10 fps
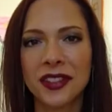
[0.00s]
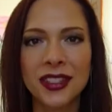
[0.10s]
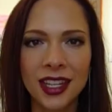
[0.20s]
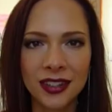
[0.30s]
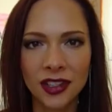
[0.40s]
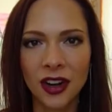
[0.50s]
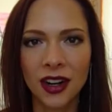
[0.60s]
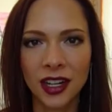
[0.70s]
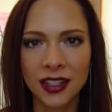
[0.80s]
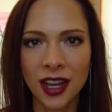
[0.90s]
was just in
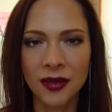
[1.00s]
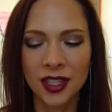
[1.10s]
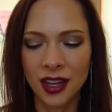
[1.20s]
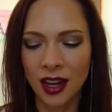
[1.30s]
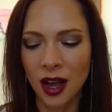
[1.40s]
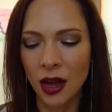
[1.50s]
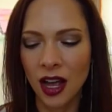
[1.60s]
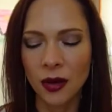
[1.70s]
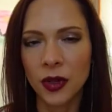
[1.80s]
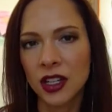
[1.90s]
Target, and I was like,
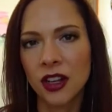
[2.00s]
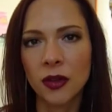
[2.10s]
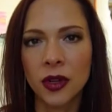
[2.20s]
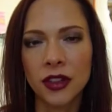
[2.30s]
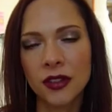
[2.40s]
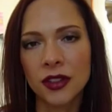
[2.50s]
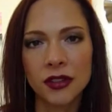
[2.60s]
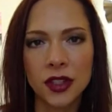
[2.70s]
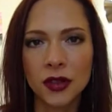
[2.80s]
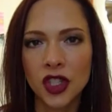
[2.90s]
I, I want another one of those. They're
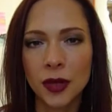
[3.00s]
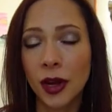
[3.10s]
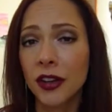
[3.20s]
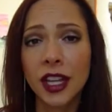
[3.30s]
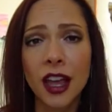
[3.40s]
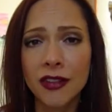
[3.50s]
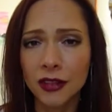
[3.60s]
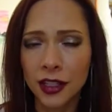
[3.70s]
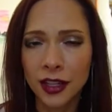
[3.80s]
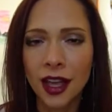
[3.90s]
so cheap. I already have
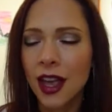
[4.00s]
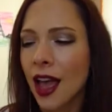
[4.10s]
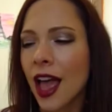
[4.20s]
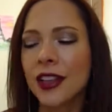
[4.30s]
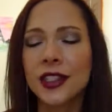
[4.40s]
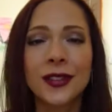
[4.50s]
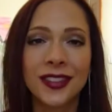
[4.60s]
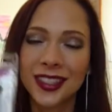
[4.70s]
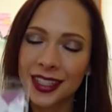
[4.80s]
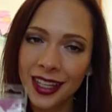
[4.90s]
one. As you
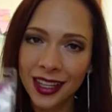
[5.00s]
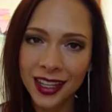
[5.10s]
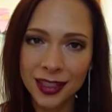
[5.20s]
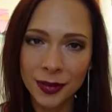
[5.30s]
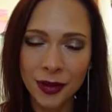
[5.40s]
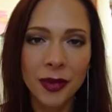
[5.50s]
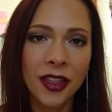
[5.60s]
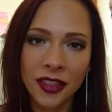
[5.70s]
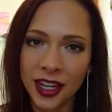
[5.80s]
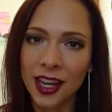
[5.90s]
can see, it's been a
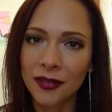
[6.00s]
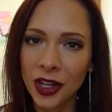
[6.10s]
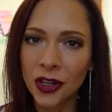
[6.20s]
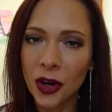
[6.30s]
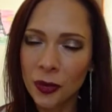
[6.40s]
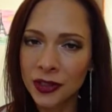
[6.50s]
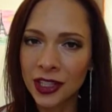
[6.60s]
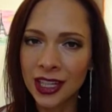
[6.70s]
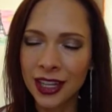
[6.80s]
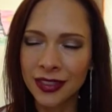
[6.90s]
month, and I have not opened
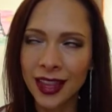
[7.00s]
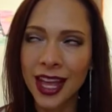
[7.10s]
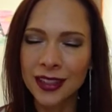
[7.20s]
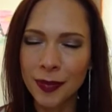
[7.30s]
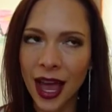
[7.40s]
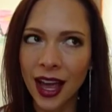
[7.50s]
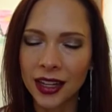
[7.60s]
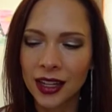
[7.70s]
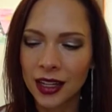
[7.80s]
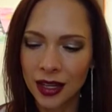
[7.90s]
it, and that's bad
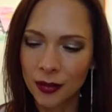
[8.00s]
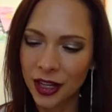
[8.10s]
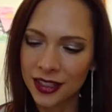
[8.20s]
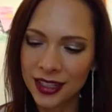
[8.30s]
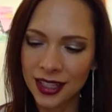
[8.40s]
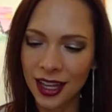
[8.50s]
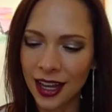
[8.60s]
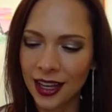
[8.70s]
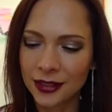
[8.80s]
but uh,